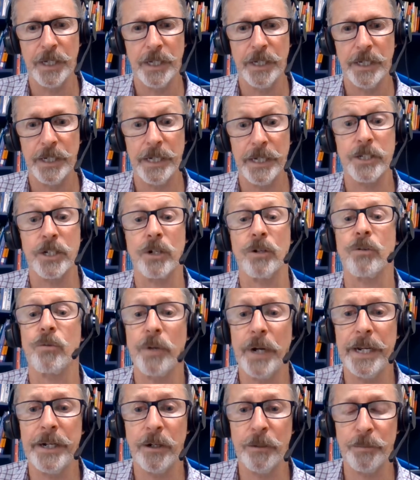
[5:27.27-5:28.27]
It's a
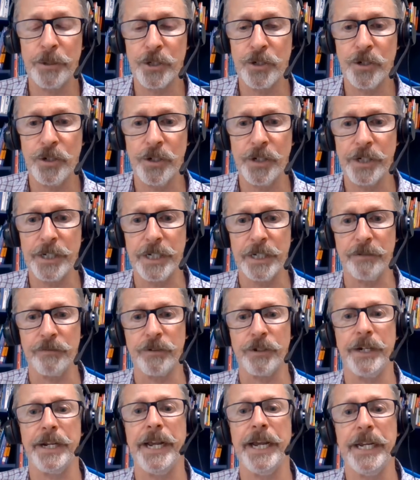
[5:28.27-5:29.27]
great opportunity
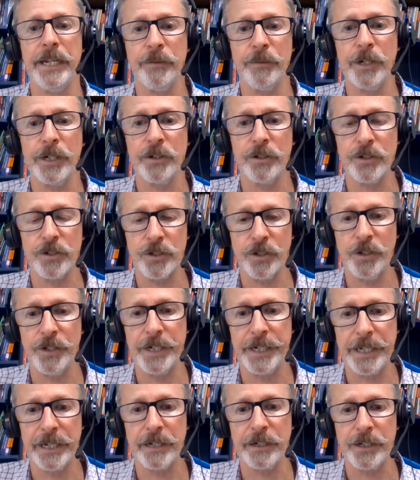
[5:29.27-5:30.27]
for anyone who's
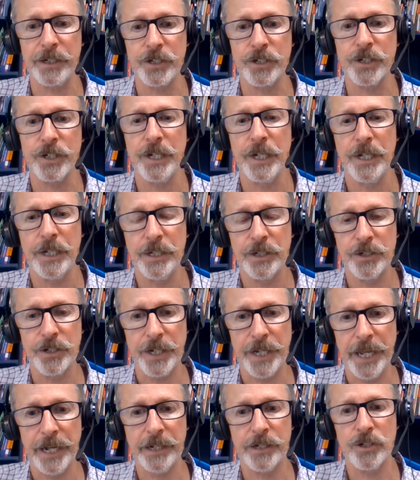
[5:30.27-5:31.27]
learning English to
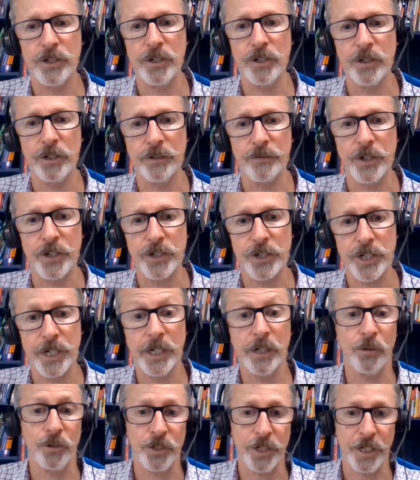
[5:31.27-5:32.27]
get into
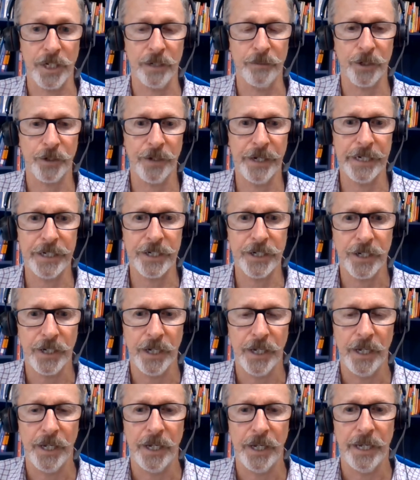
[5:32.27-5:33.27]
university or to immigrate,
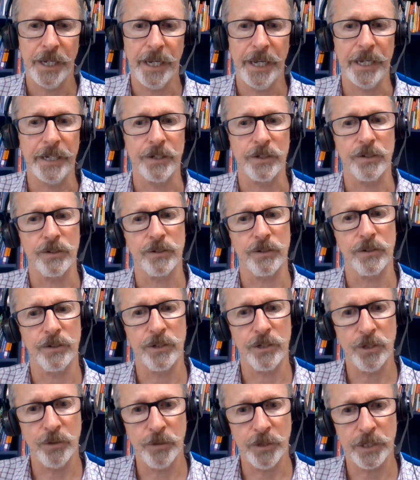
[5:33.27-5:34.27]
and
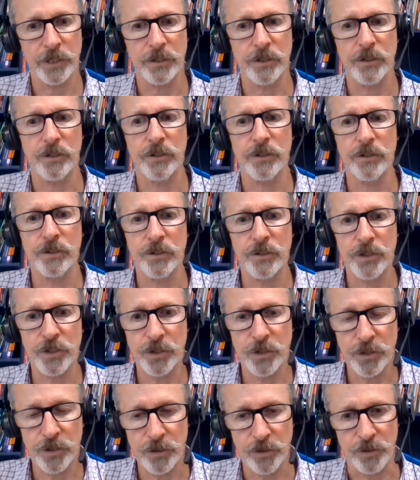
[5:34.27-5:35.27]
do it
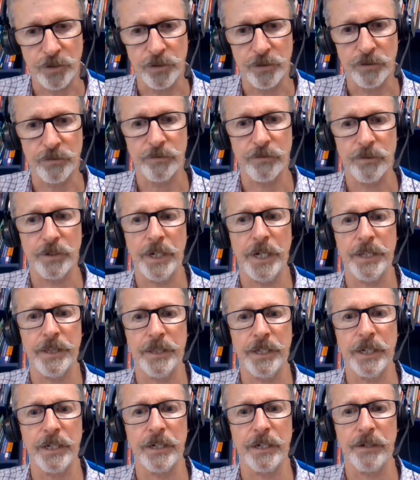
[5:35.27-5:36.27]
soon. I
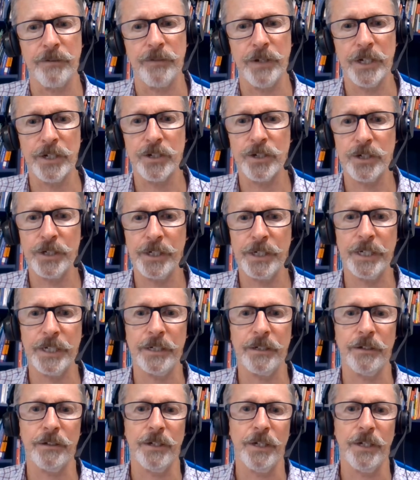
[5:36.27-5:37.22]
think eventually